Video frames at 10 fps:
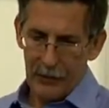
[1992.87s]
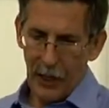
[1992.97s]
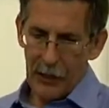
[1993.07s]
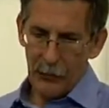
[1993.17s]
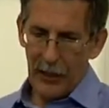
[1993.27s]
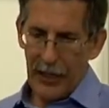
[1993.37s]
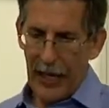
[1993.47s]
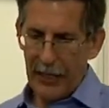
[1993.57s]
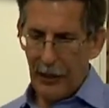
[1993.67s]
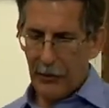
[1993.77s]
Joshua
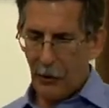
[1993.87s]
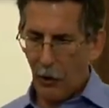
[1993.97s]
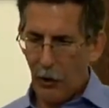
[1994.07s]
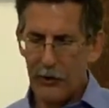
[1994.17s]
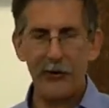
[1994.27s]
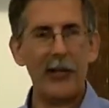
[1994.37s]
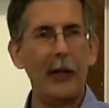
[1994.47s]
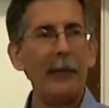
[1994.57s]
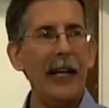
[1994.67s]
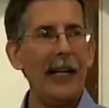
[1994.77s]
had encouraged
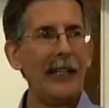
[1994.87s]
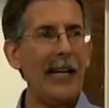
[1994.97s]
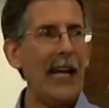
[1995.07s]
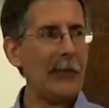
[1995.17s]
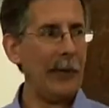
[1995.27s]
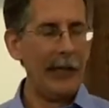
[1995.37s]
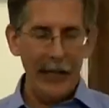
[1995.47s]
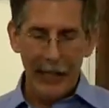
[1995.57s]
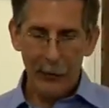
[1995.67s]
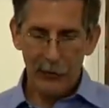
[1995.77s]
them in engagement.
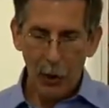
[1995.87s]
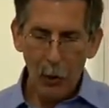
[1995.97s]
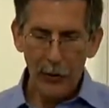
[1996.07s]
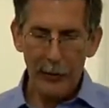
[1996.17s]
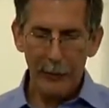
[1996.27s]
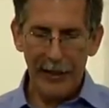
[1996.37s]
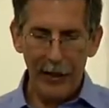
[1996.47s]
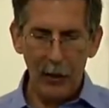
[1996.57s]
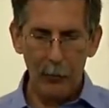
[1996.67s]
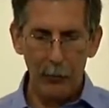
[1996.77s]
He was holding them
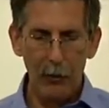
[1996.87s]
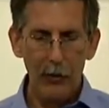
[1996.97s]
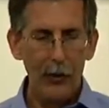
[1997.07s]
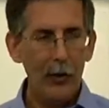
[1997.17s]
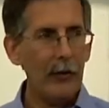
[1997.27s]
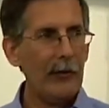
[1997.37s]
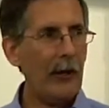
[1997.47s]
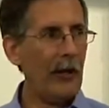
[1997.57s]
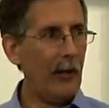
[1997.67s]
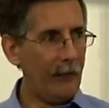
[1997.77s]
accountable
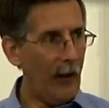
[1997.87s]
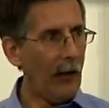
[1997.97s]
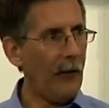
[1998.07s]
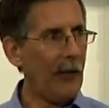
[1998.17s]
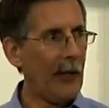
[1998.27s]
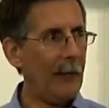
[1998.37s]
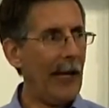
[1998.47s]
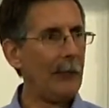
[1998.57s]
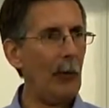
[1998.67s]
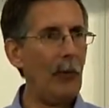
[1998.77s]
to the, follow the
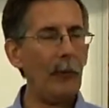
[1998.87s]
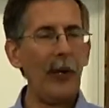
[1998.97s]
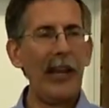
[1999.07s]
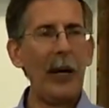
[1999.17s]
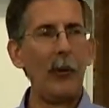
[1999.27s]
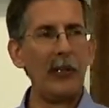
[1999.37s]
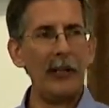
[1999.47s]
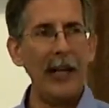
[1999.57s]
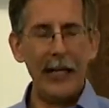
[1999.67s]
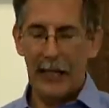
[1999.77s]
command, but when, when they were
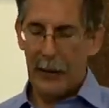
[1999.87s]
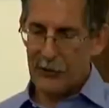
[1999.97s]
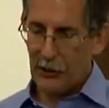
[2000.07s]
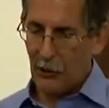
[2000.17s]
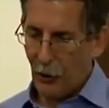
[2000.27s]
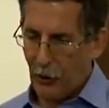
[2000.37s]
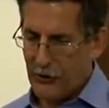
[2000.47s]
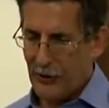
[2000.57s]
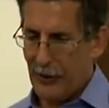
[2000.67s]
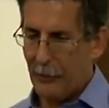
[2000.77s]
delaying, he was
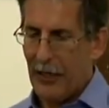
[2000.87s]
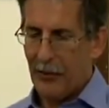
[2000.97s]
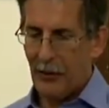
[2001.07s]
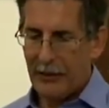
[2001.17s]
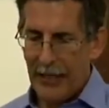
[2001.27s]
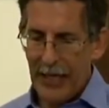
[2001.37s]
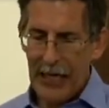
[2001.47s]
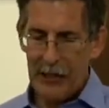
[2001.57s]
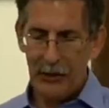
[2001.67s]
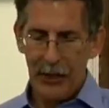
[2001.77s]
encouraging them to
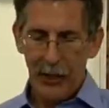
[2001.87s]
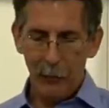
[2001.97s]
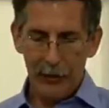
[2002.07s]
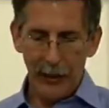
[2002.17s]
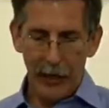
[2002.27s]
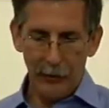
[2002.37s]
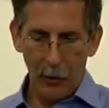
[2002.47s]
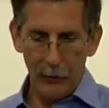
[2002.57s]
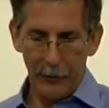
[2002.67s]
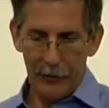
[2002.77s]
engage in what God
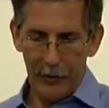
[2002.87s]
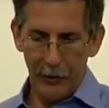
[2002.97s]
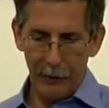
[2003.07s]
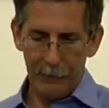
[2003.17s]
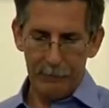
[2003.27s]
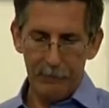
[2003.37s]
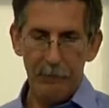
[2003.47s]
told them to do.